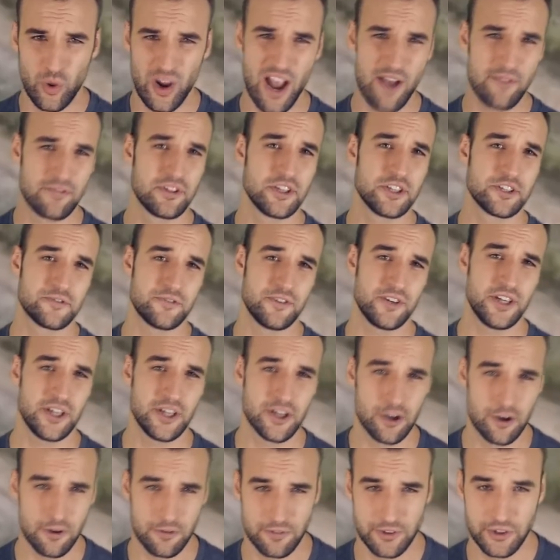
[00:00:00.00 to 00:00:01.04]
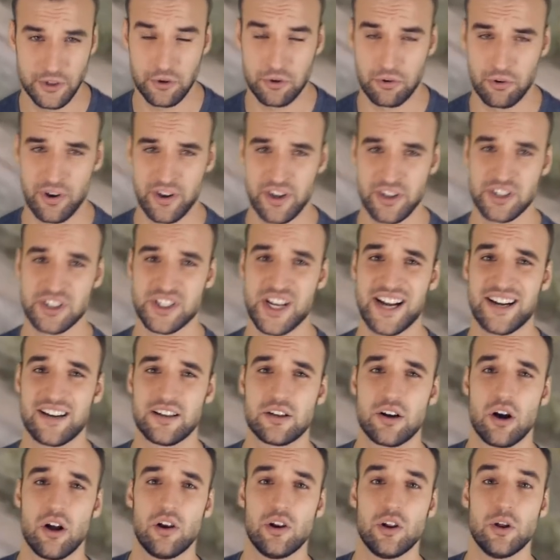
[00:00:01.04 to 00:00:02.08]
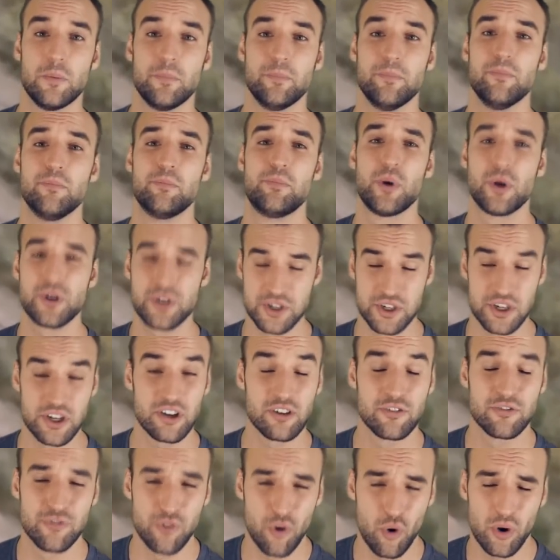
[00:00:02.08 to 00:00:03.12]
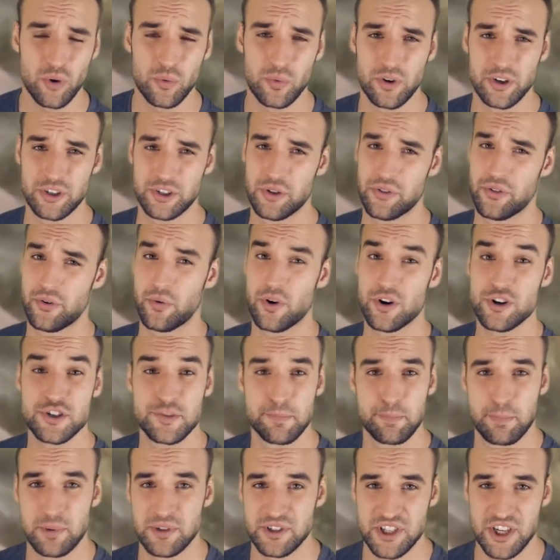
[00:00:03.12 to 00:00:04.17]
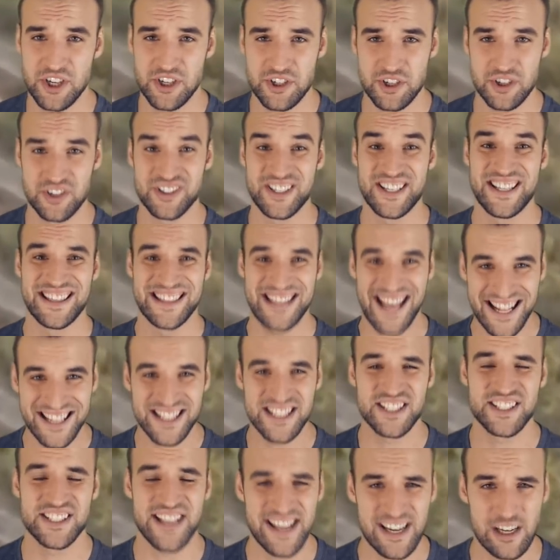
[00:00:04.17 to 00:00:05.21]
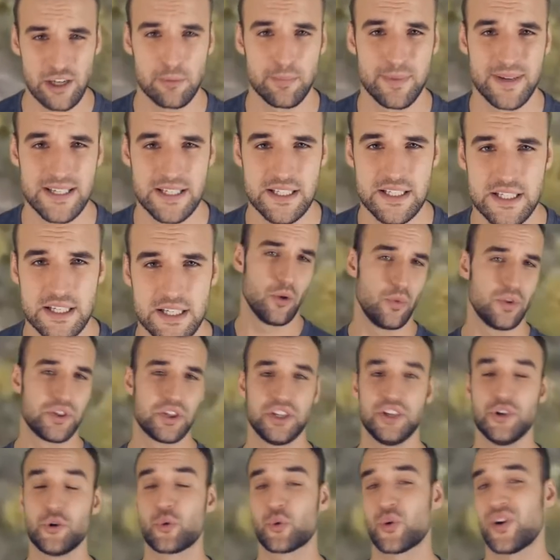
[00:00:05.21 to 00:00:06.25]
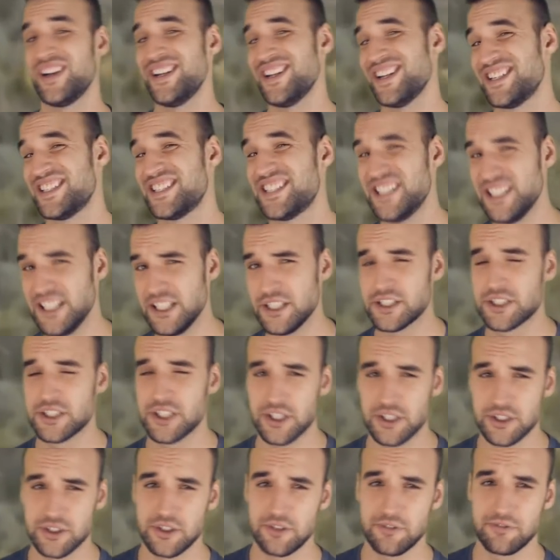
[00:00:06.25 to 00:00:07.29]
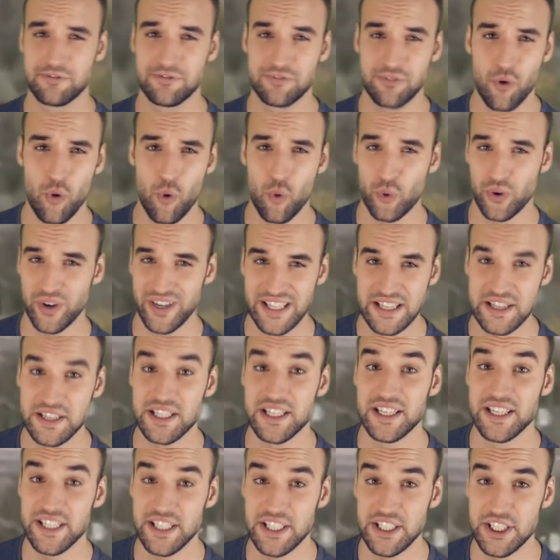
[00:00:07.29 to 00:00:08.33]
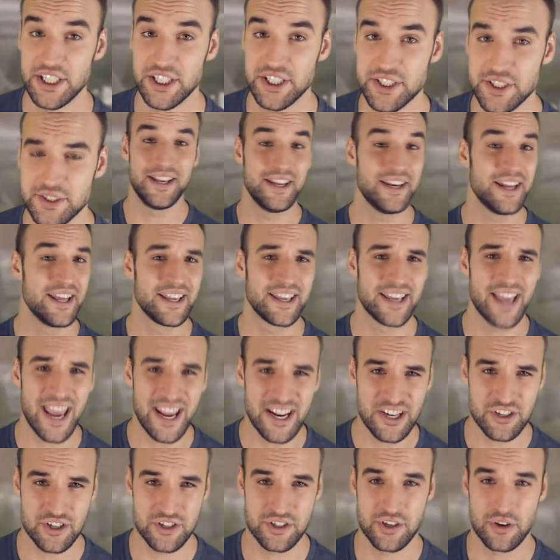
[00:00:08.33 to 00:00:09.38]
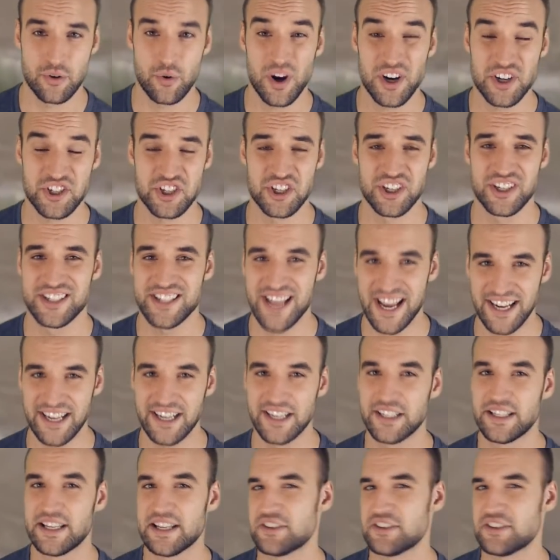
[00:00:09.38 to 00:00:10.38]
We have this video of a Ukrainian tank column pushing forward to the Russian positions in that settlement, with a Ukrainian T-64 in the lead. It engages a Russian tank,